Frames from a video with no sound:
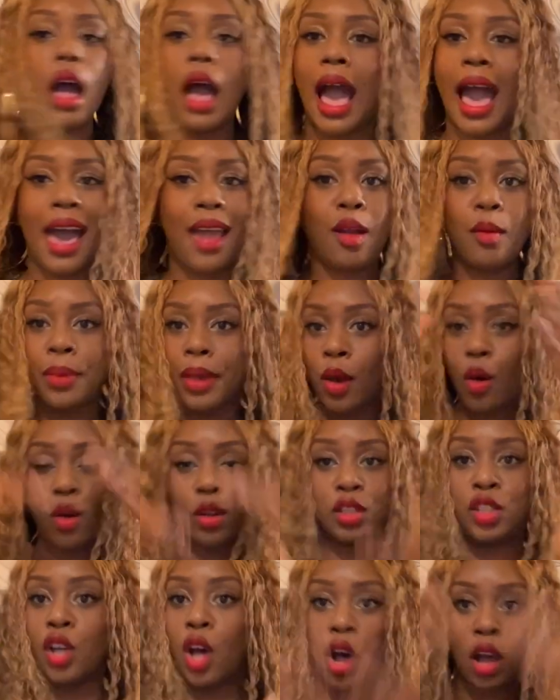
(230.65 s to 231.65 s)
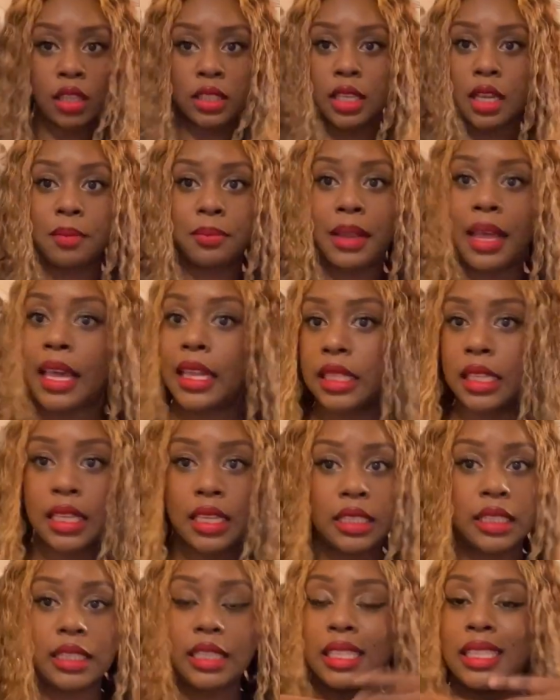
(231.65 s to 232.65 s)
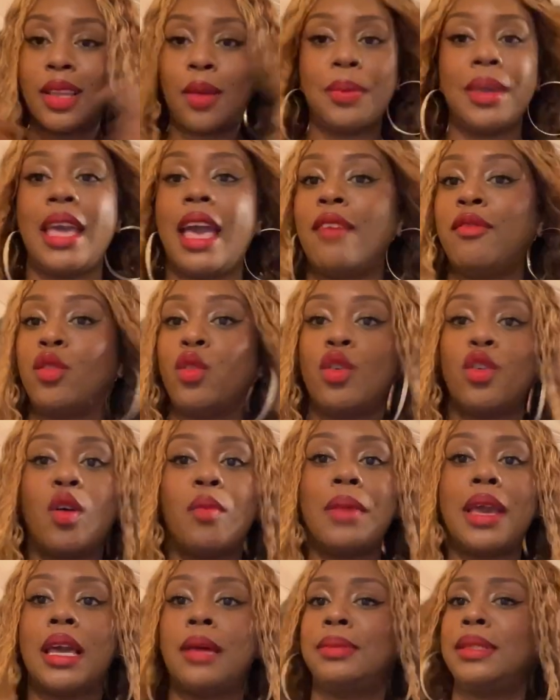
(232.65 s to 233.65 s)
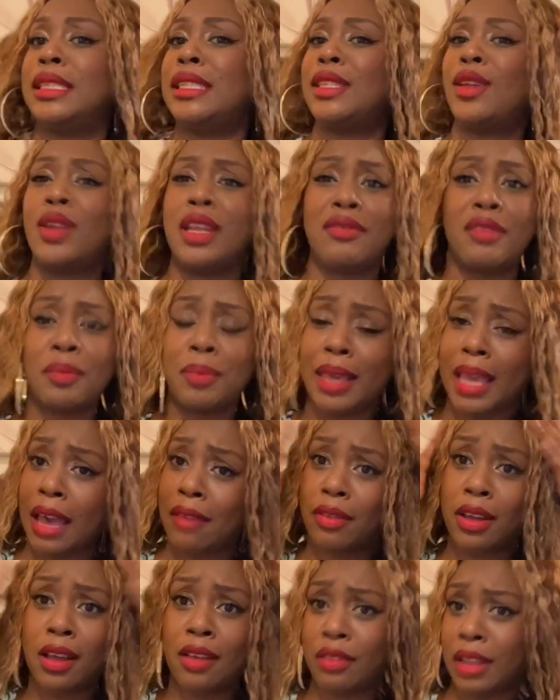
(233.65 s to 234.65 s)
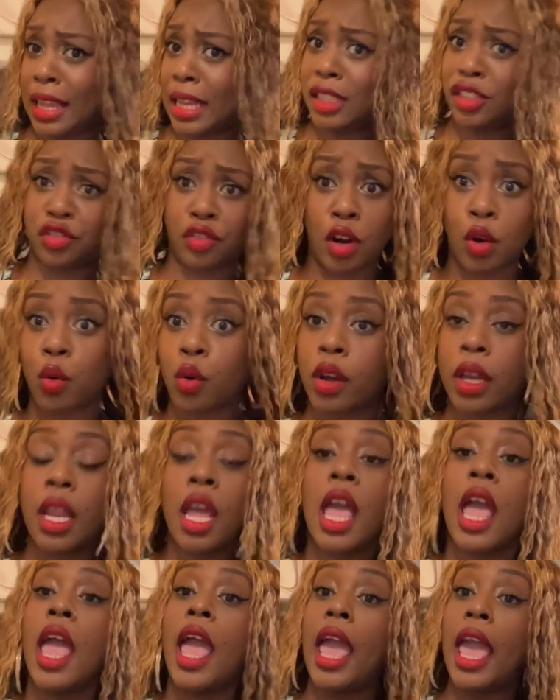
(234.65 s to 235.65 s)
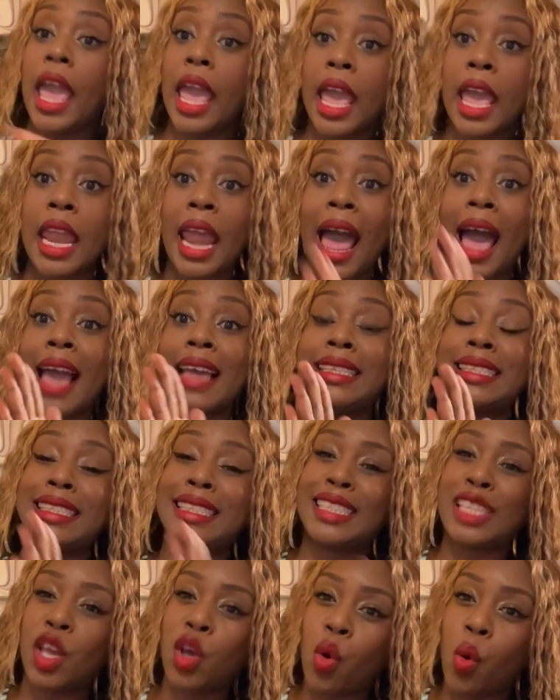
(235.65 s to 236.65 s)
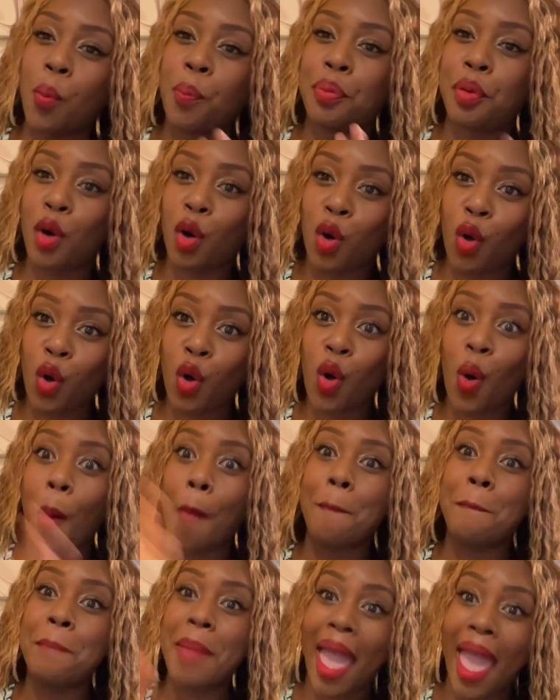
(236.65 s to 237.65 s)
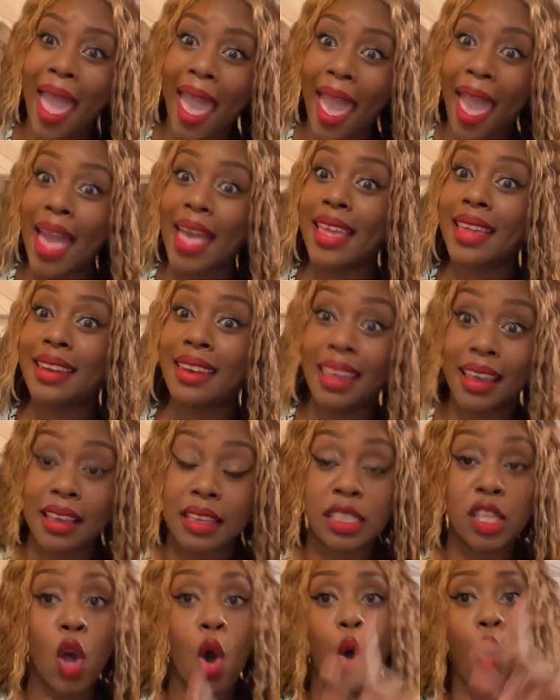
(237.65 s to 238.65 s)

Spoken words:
I don't be all dolled up like this. Sis don't be having on no makeup. Sis don't even be having her lace front on. And I still pull mad niggas.